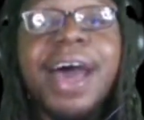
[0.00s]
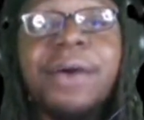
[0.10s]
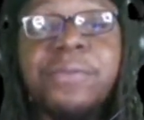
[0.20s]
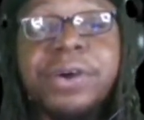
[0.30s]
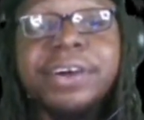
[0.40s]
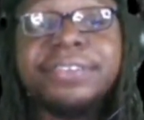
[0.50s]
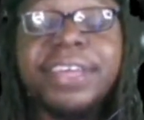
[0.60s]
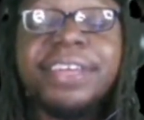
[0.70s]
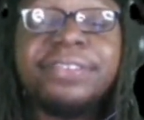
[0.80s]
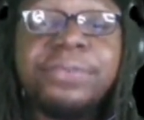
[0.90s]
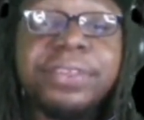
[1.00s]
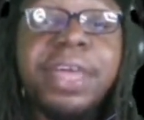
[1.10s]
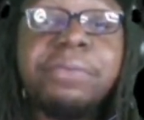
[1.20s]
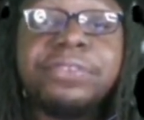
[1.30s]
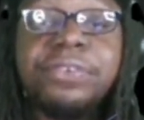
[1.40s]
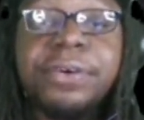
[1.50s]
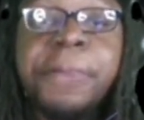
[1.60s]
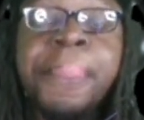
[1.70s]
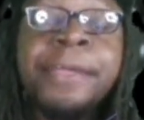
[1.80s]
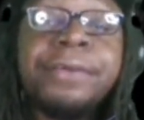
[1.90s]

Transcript: I was into what they was doing